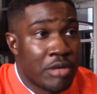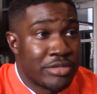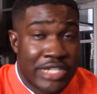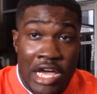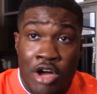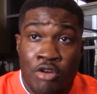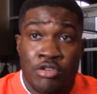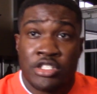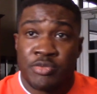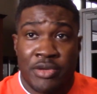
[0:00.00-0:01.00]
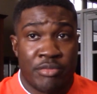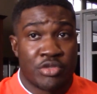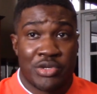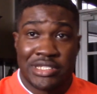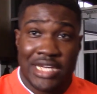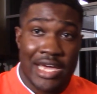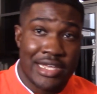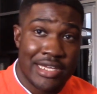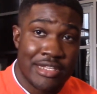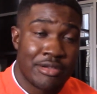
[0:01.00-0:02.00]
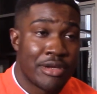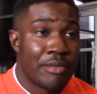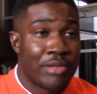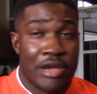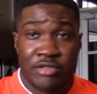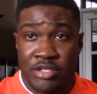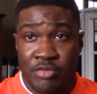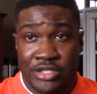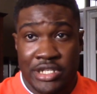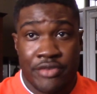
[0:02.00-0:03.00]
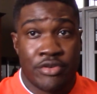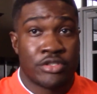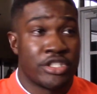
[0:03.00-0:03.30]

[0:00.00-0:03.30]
Sal splitting between tight end, playing with some receiver.